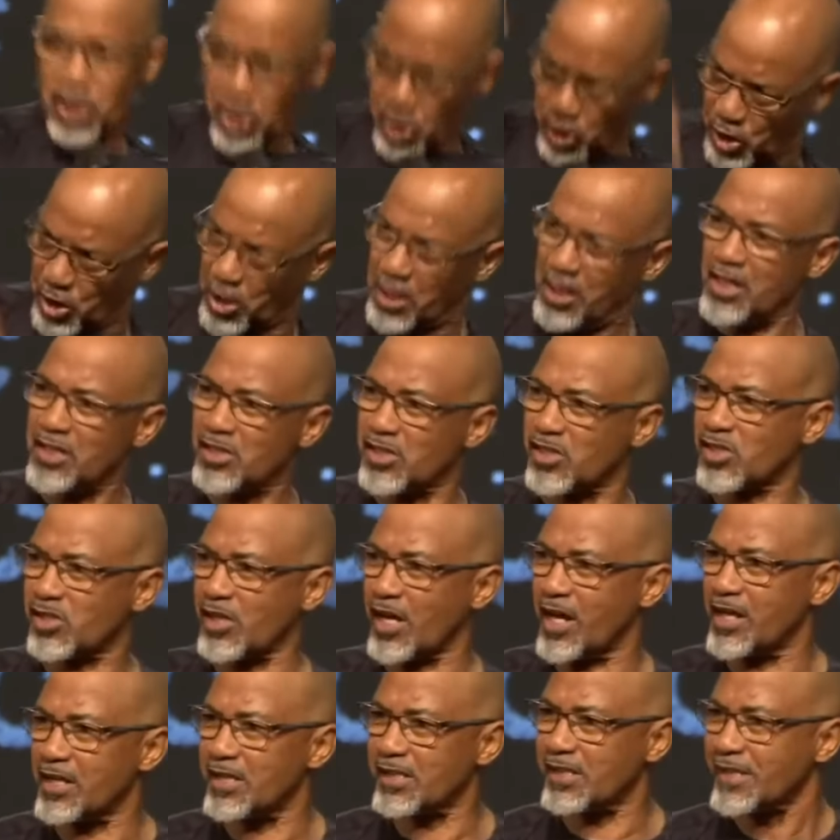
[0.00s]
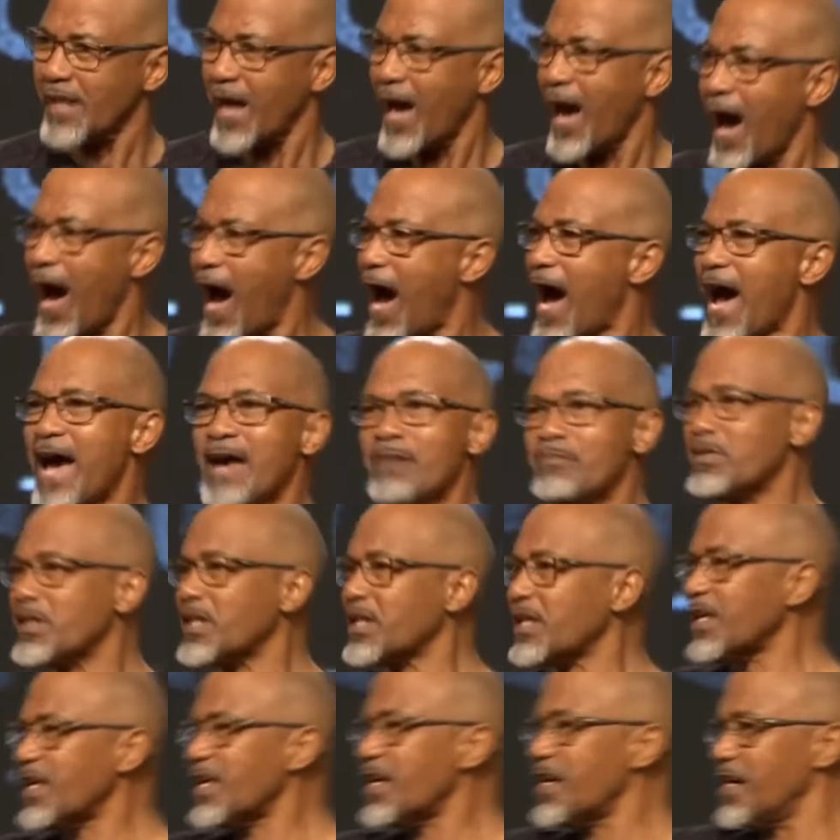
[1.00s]
she says, I'm
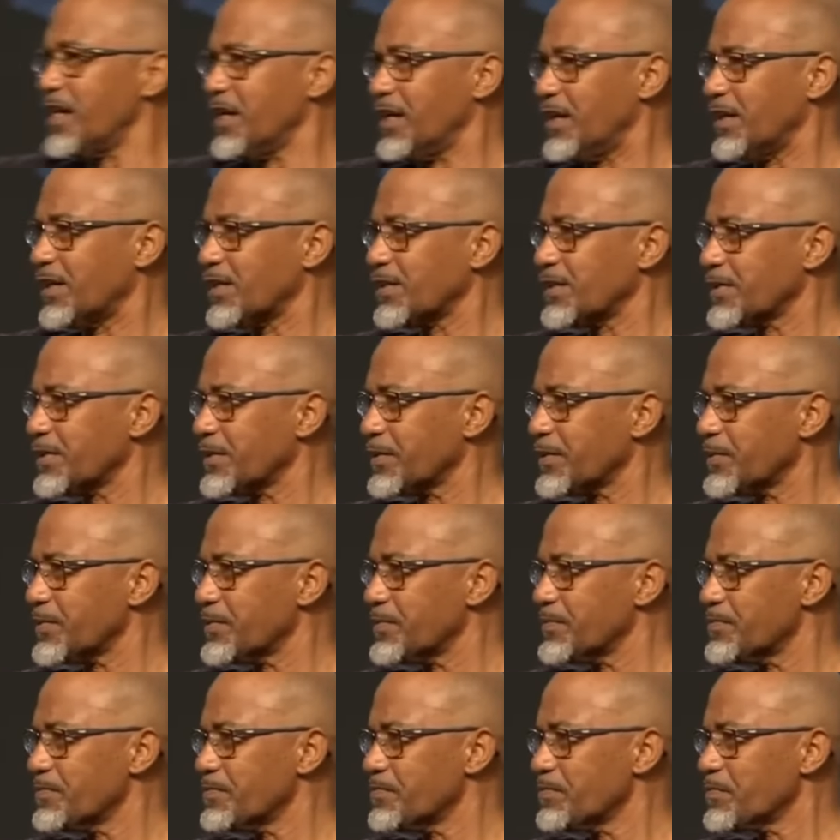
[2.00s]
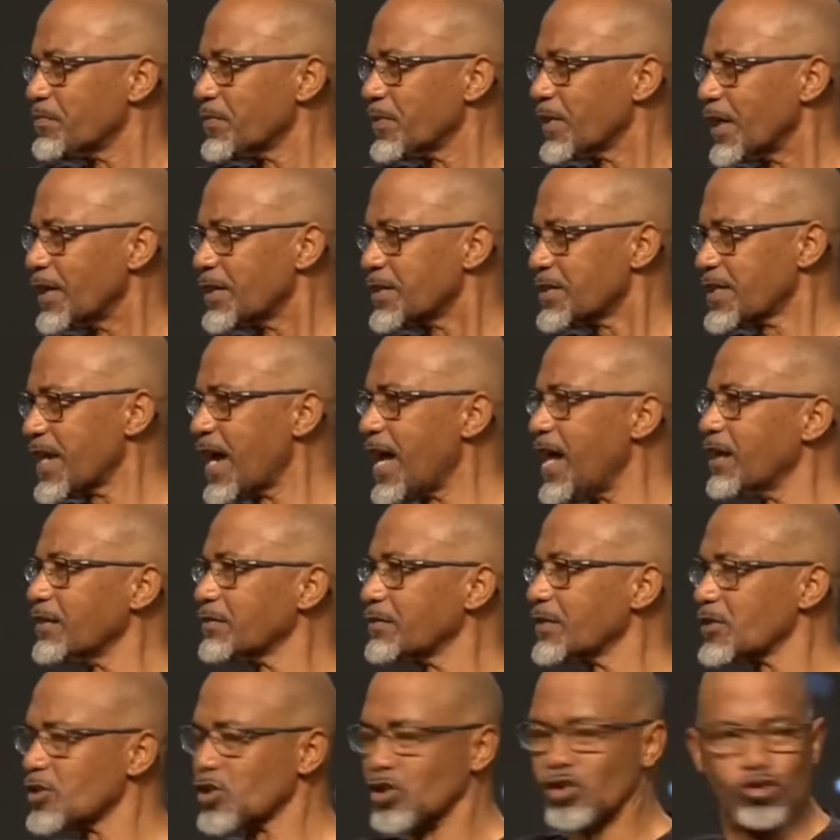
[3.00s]
here.
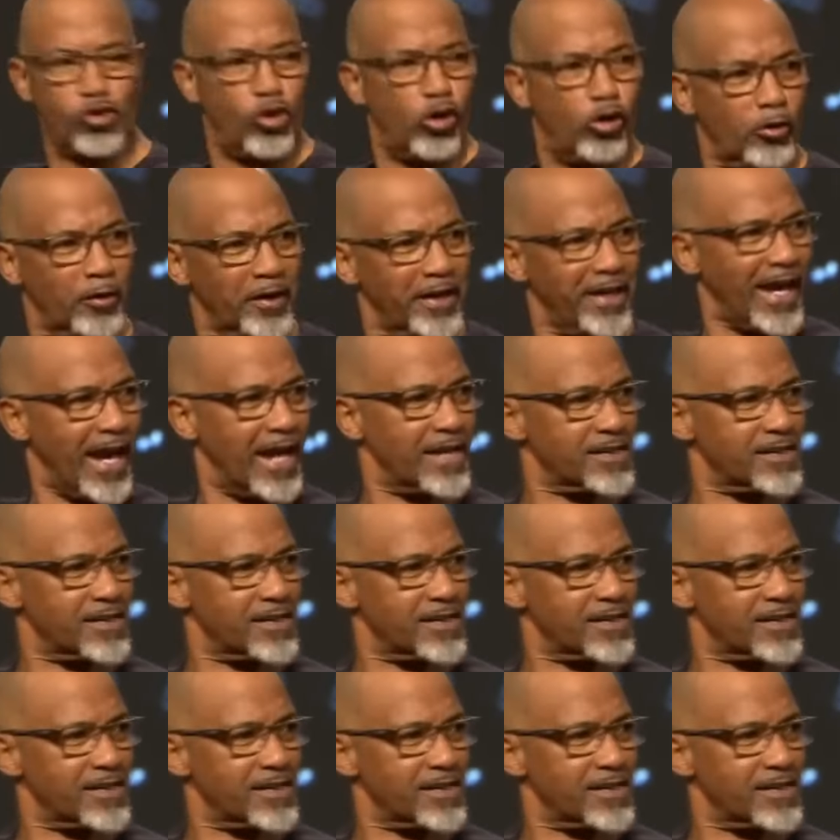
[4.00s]
Tell the story